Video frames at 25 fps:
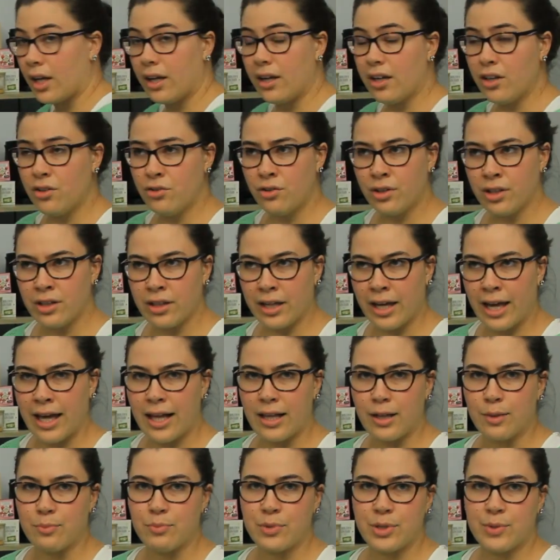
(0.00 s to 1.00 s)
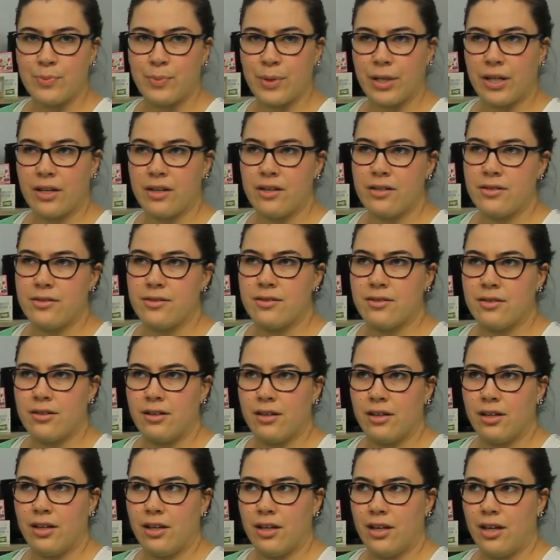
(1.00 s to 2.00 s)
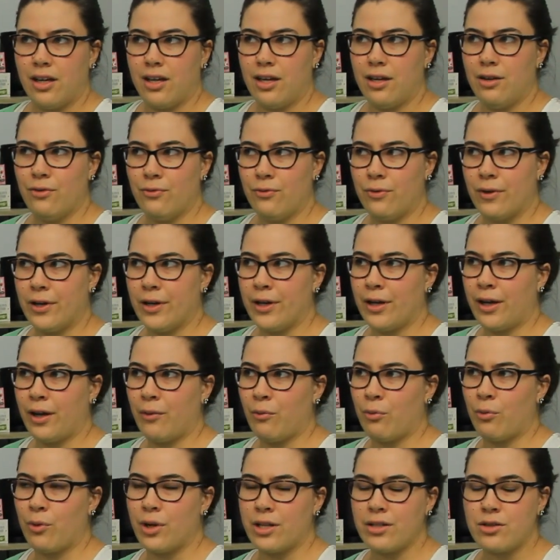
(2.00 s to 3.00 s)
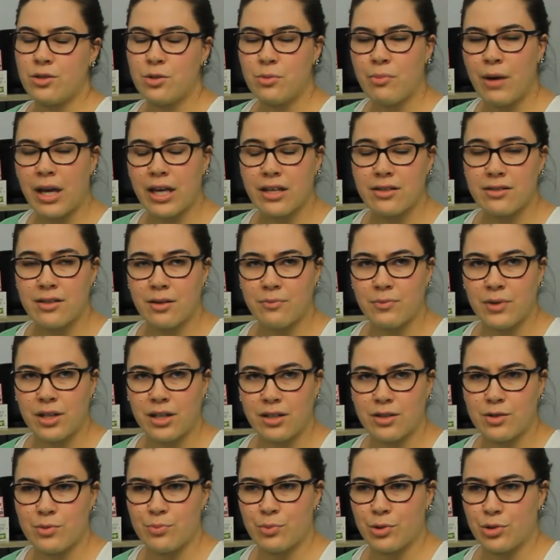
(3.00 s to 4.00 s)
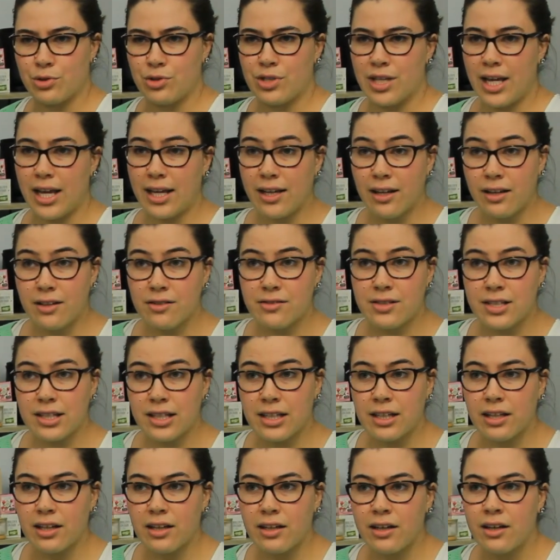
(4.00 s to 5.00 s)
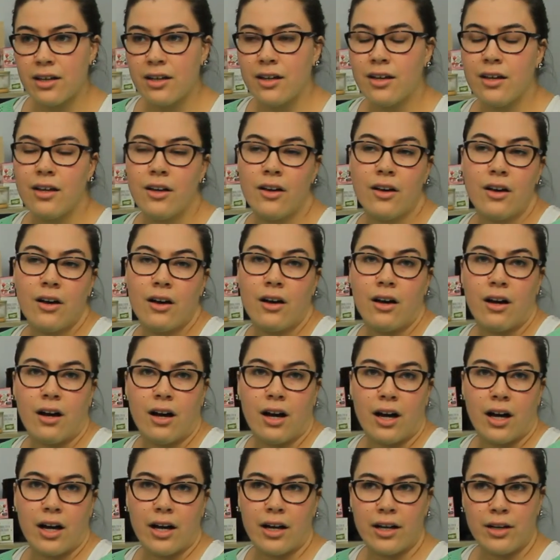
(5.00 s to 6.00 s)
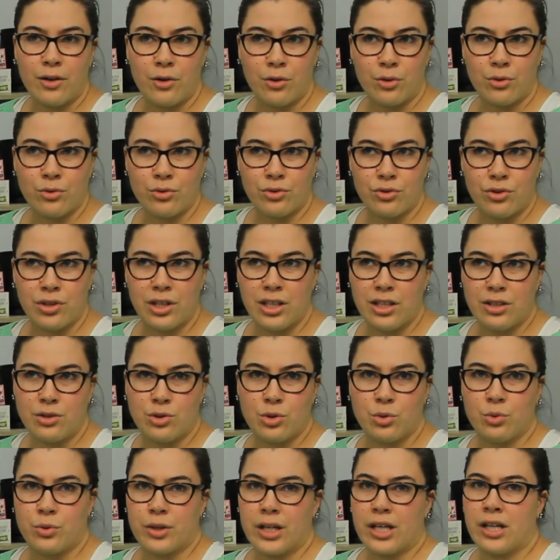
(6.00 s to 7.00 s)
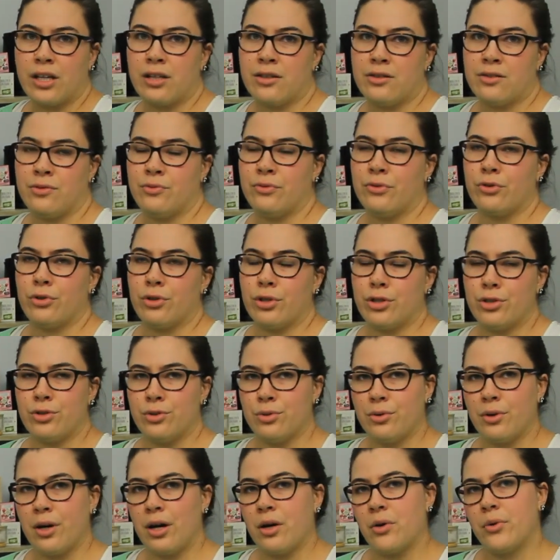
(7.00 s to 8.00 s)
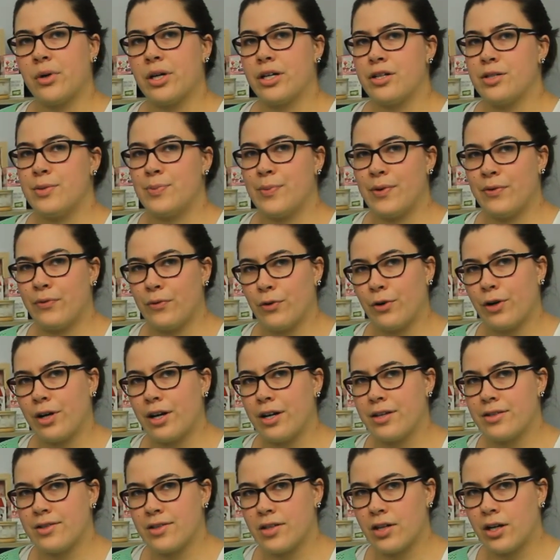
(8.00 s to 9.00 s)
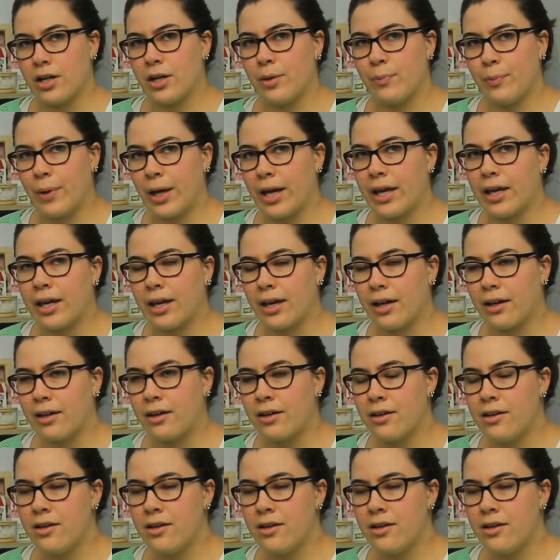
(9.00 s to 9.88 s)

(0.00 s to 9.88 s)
it really helps, because if I want to bake something spontaneously, I don't need to wait for 2 hours before I start baking.